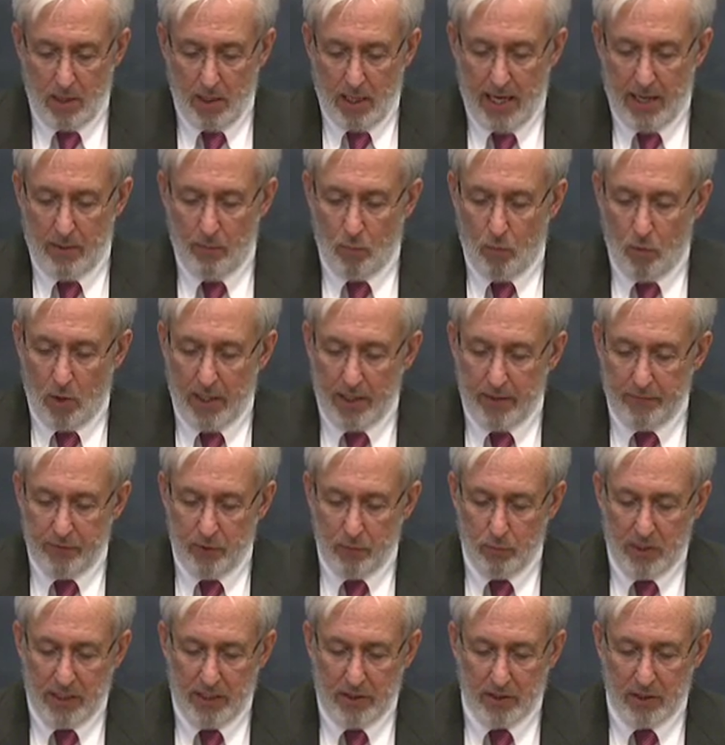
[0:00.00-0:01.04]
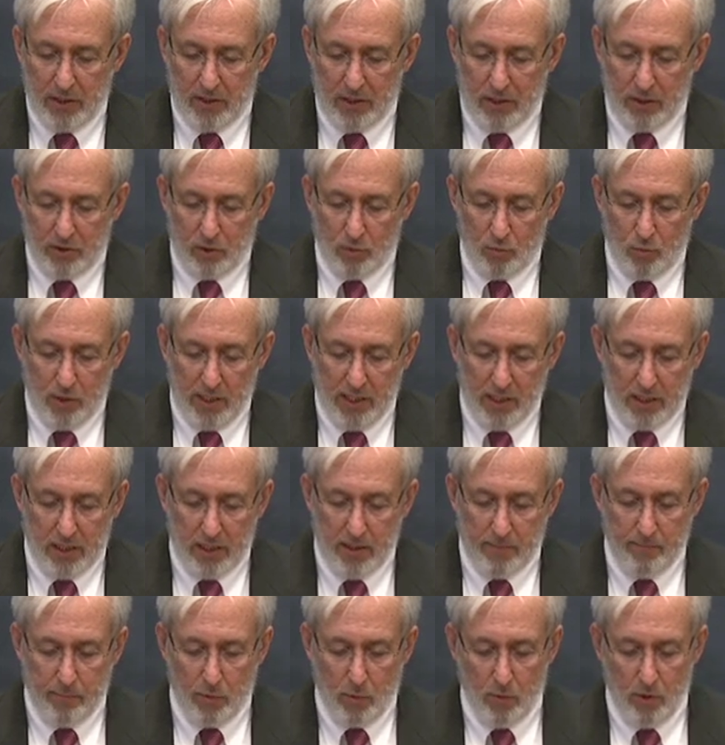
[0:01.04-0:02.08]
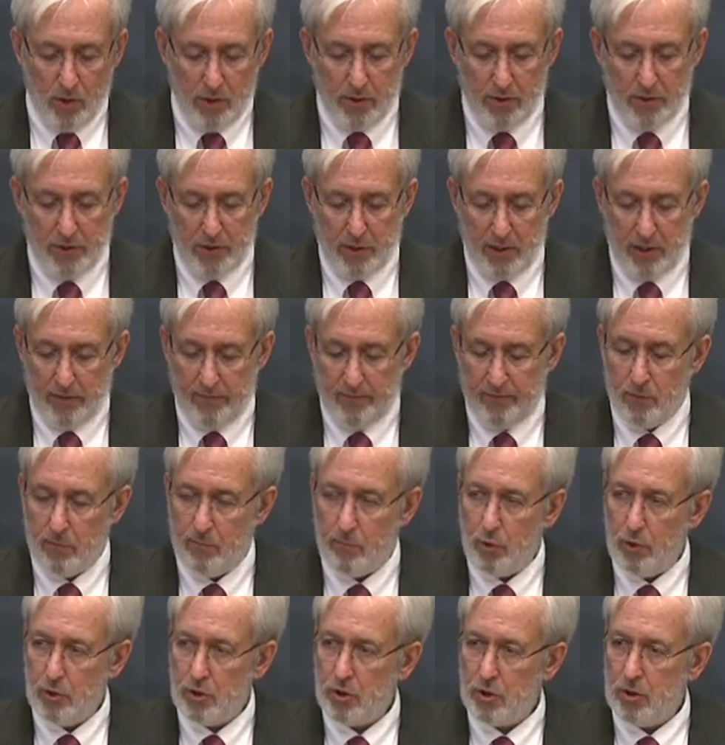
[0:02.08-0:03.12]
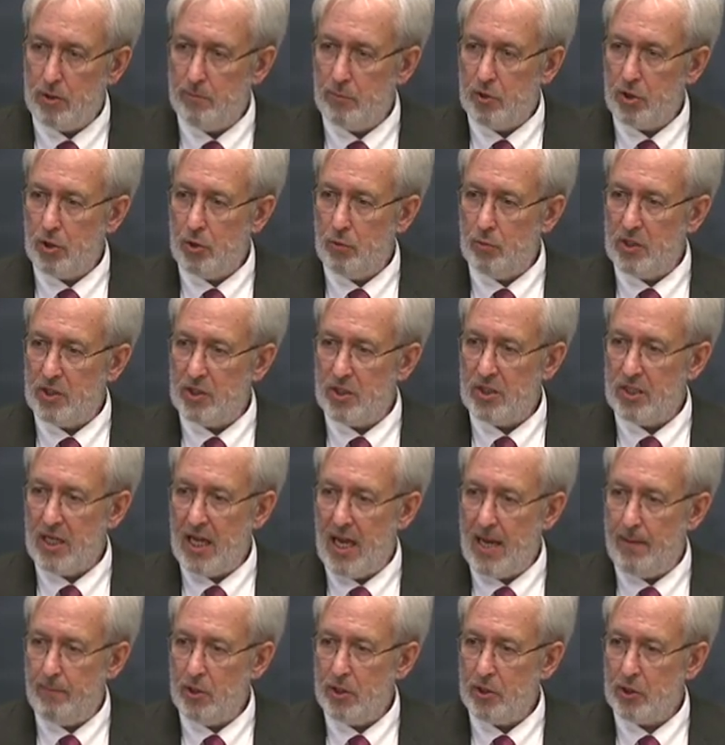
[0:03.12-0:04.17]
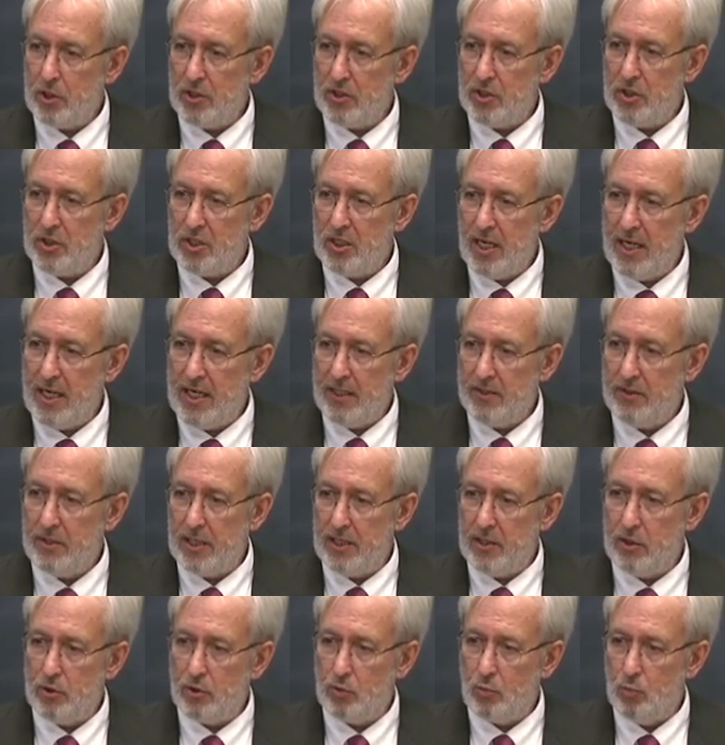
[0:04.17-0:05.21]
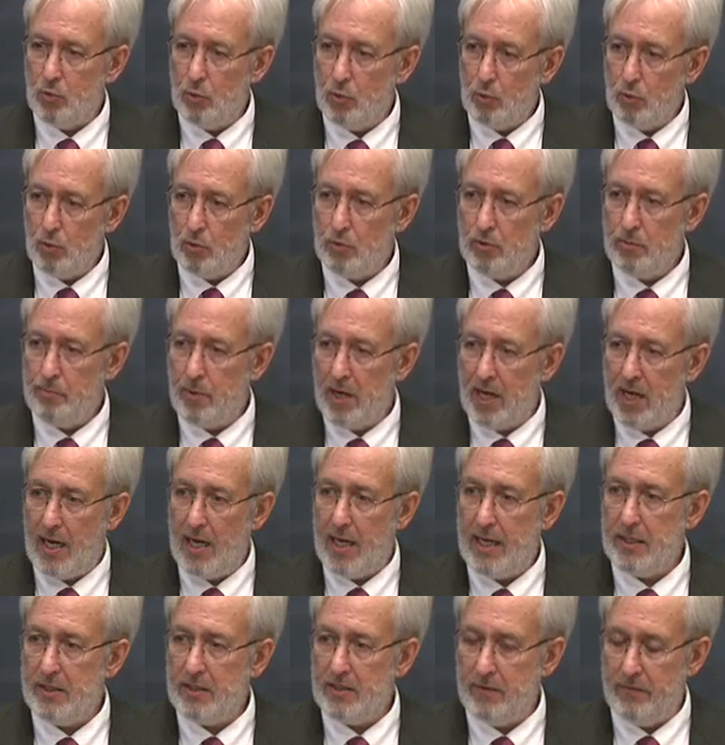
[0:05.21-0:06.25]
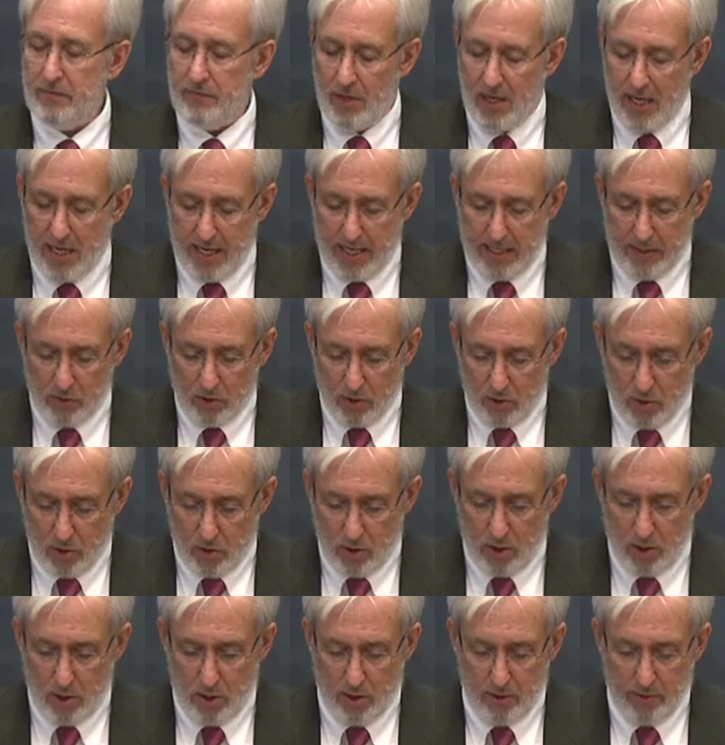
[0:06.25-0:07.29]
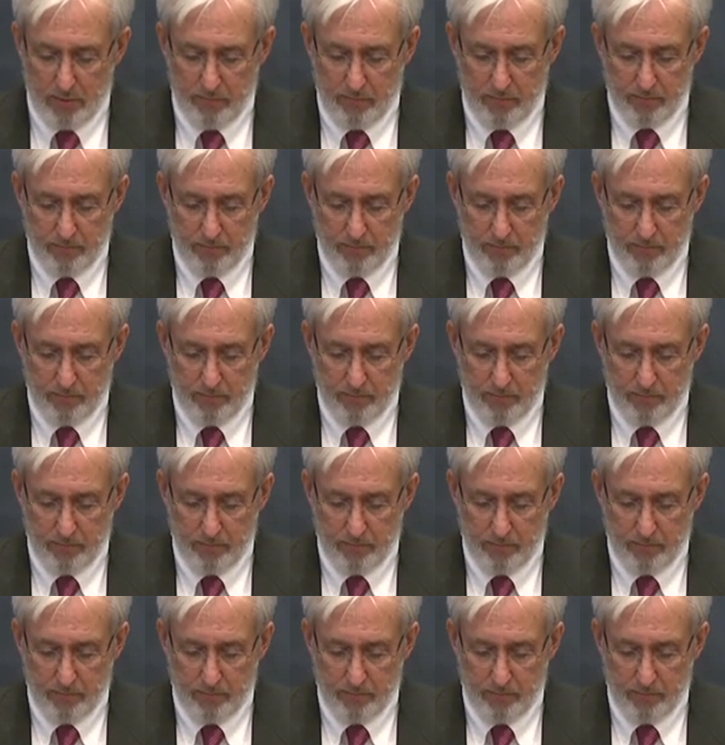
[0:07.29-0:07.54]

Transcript: And one of the reasons it's really important then for Muslims to establish a state that is ruled by divine law